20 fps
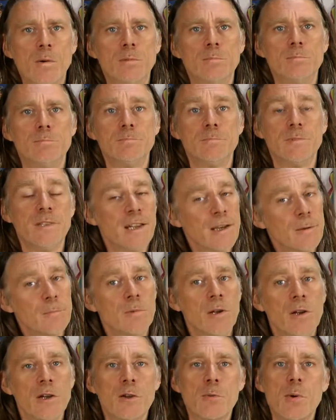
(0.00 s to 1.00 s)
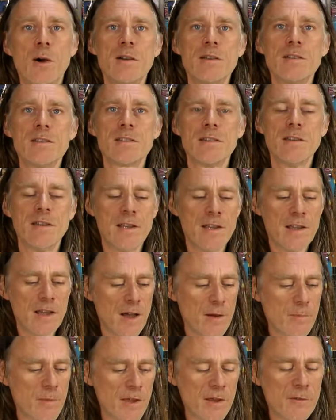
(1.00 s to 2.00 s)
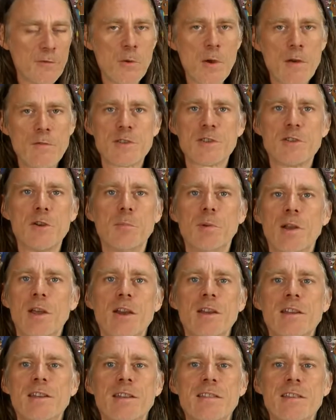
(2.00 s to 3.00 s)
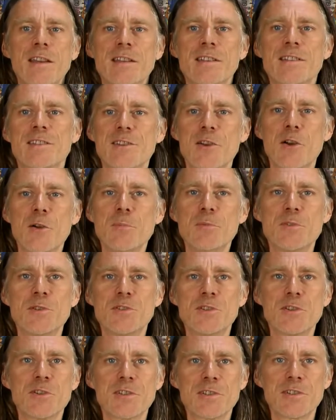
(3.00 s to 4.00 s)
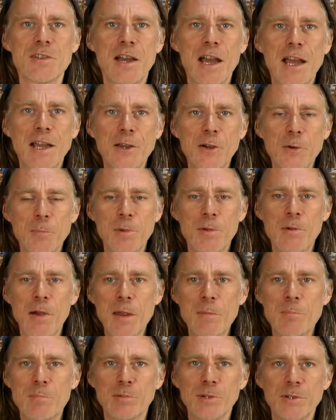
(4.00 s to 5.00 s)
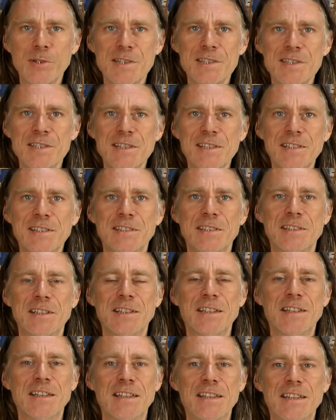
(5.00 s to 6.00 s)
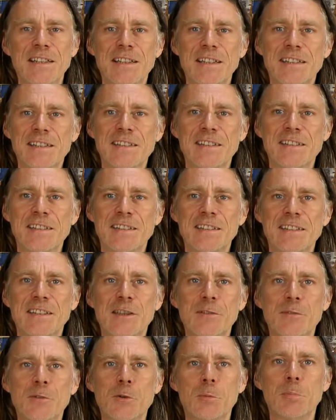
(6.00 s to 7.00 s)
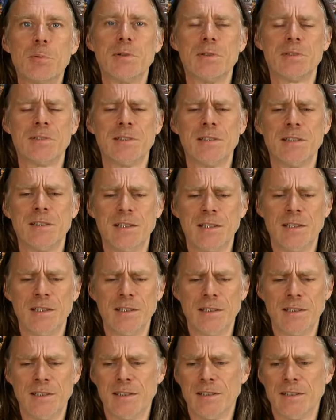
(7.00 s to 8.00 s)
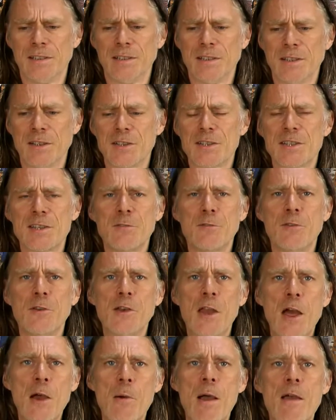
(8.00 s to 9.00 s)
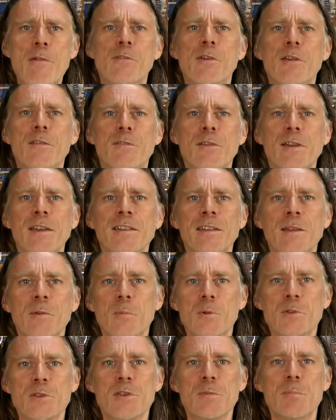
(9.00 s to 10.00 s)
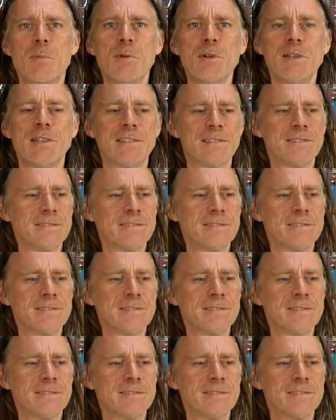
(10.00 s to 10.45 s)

Wow. Yeah, likewise. I think if you ever stop learning, then it's time to just hang up your apron, isn't it? And give up. Because if you know everything, then what's the point?